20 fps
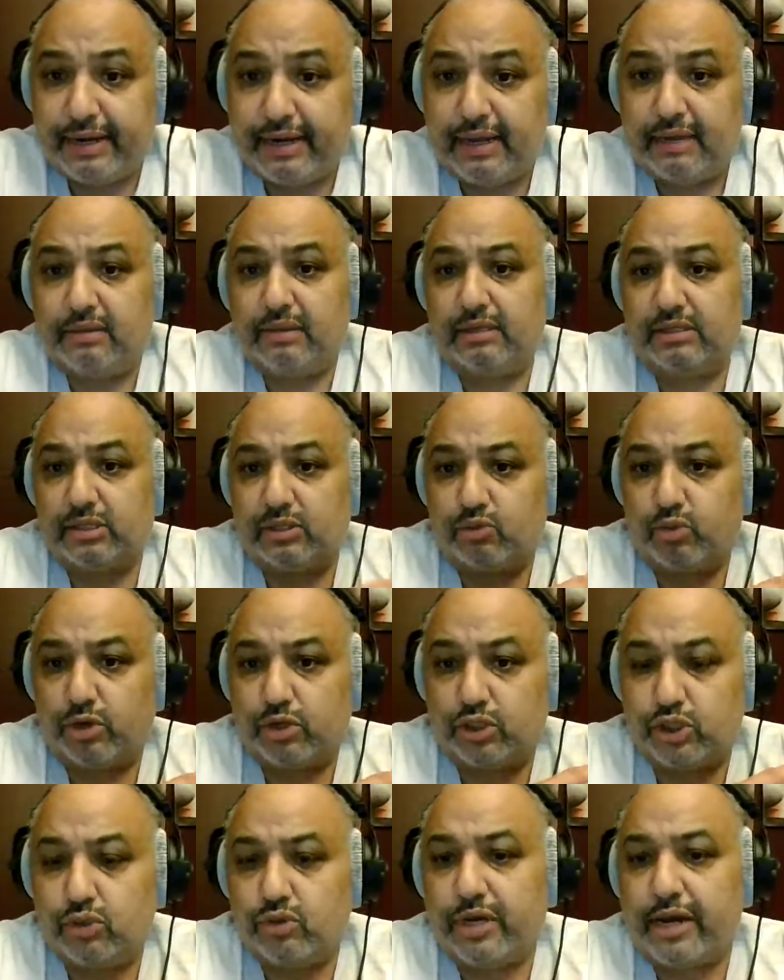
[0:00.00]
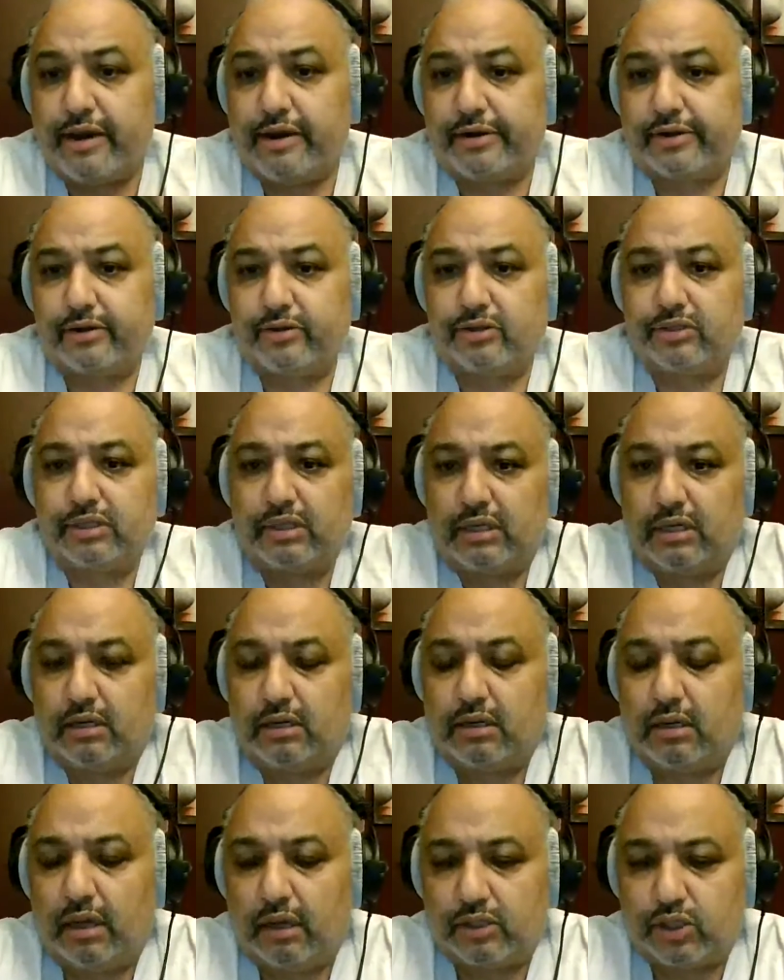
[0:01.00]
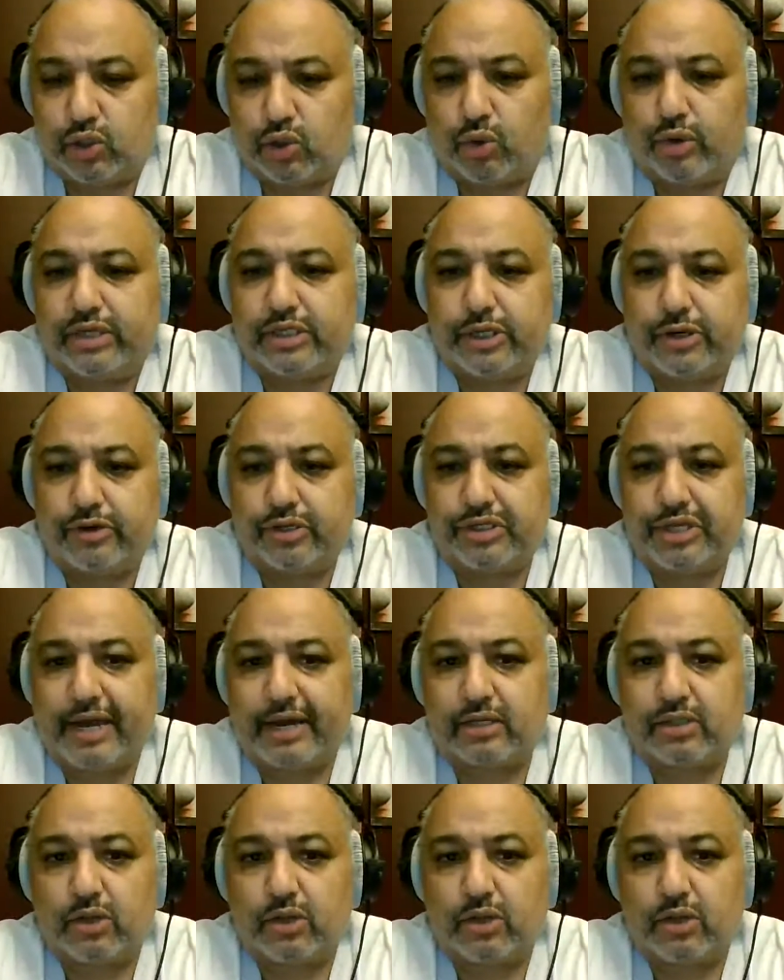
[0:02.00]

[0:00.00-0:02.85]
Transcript: and this is where two characters' stories intersect.